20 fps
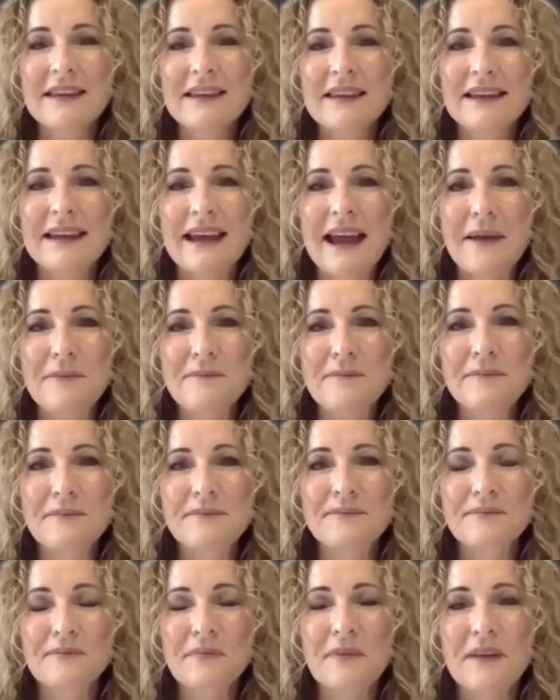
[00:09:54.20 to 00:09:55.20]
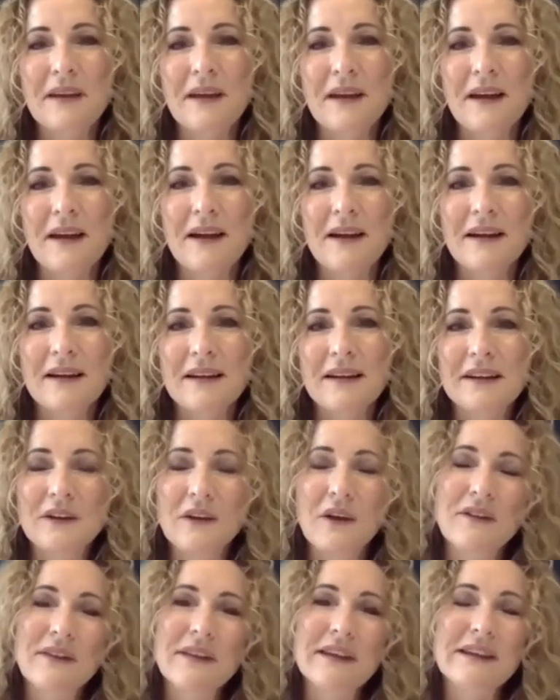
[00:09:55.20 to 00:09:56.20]
I think
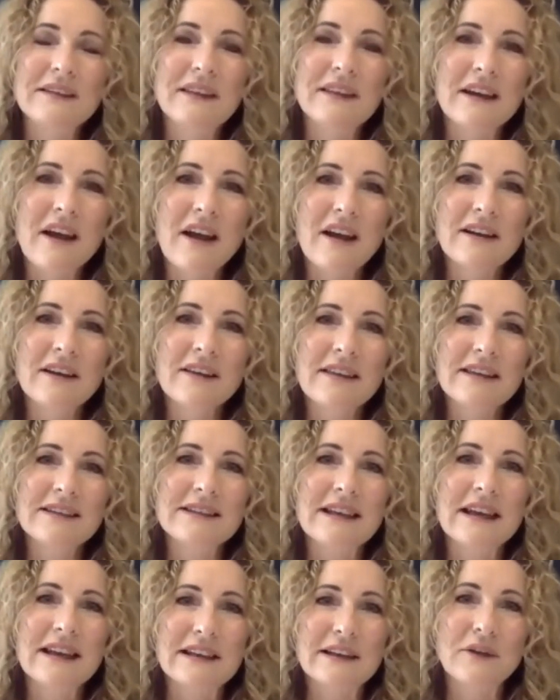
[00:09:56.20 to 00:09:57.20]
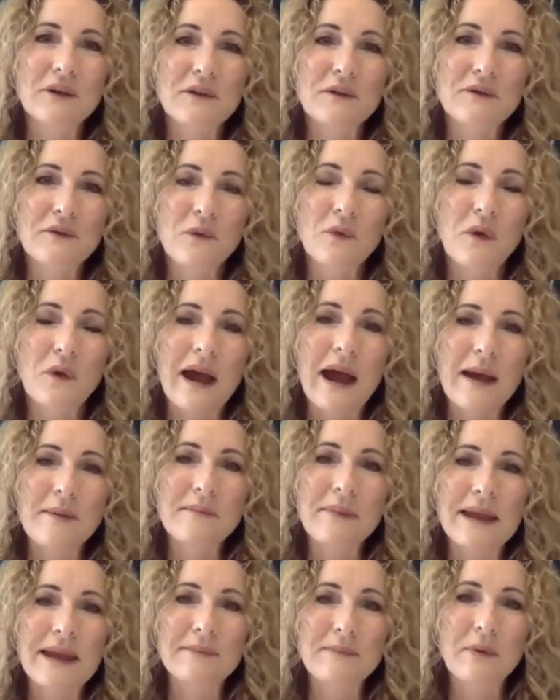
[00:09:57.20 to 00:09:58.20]
the kind of things I look for
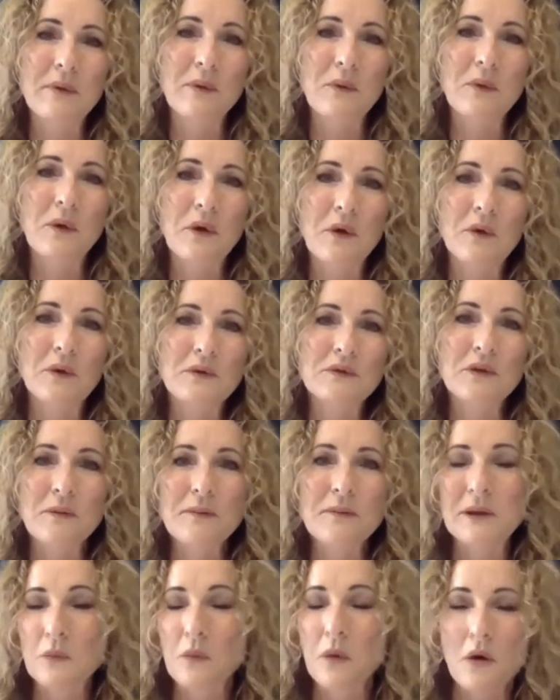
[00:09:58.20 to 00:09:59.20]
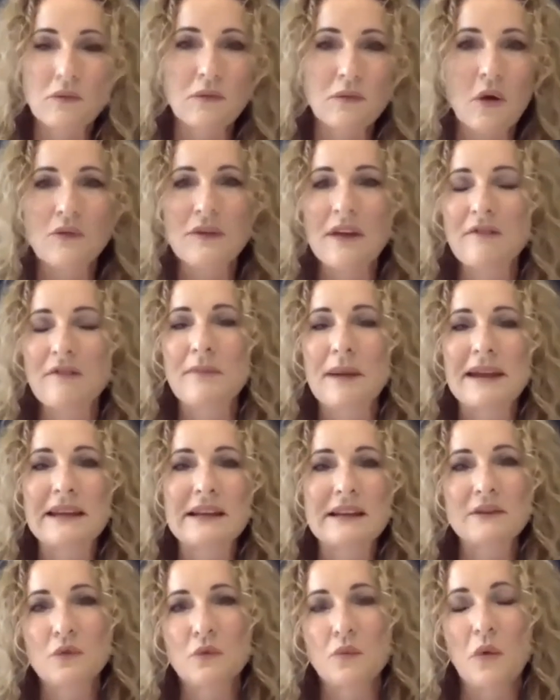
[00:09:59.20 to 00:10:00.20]
are people who, no matter what role they've
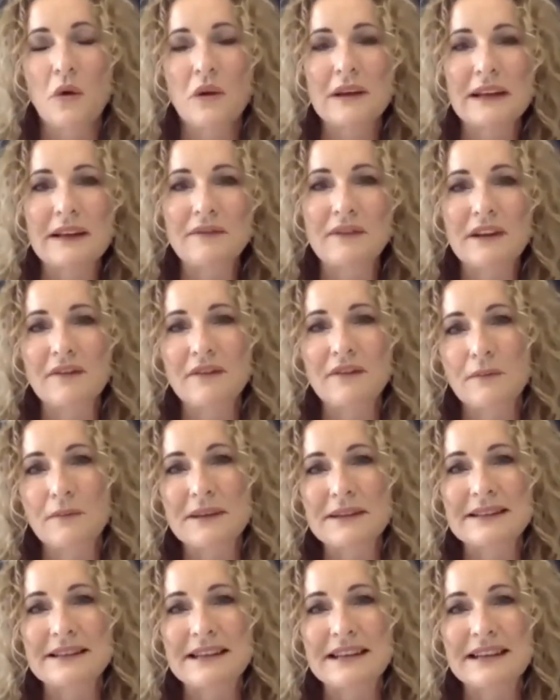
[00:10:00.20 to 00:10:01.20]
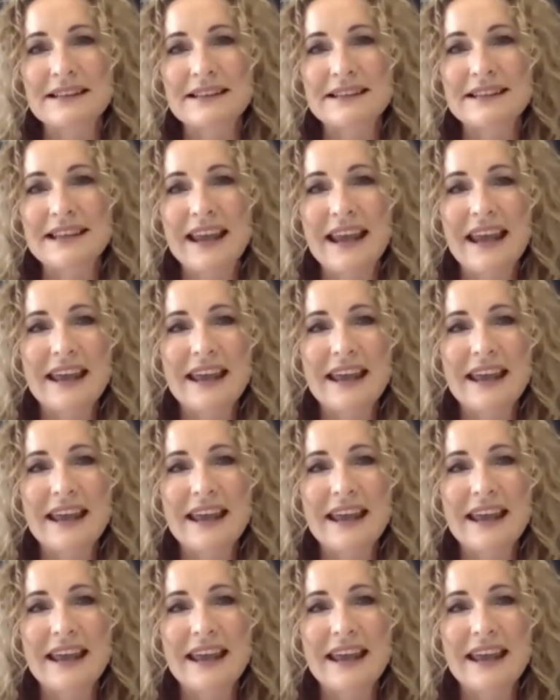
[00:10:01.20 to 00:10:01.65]
been in or what level of the business,